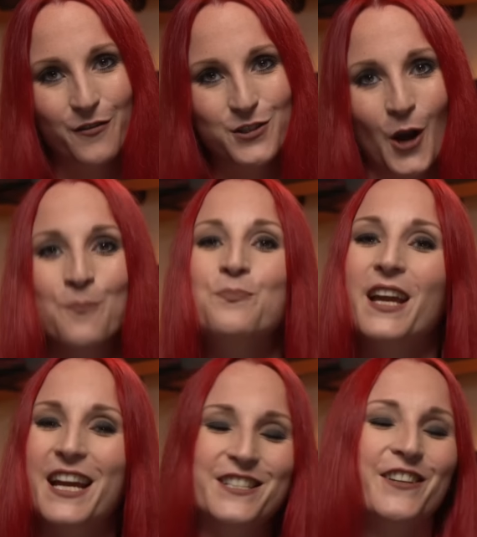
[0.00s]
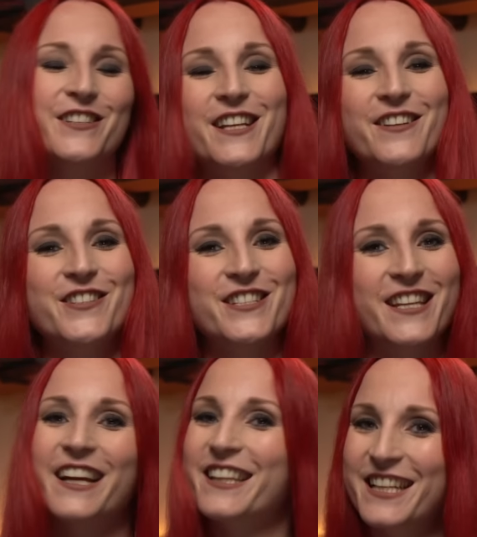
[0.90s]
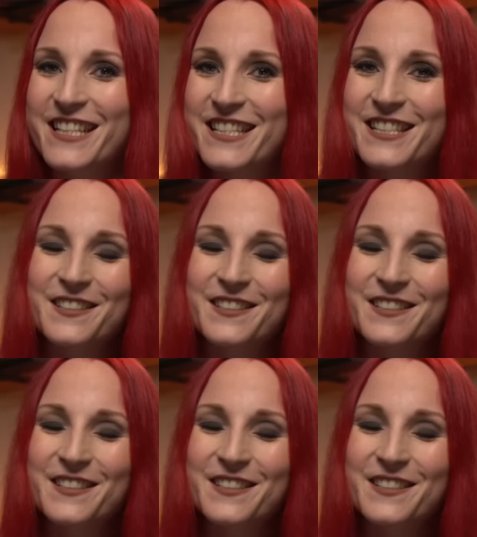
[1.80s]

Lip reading: So it's going to sound just like this.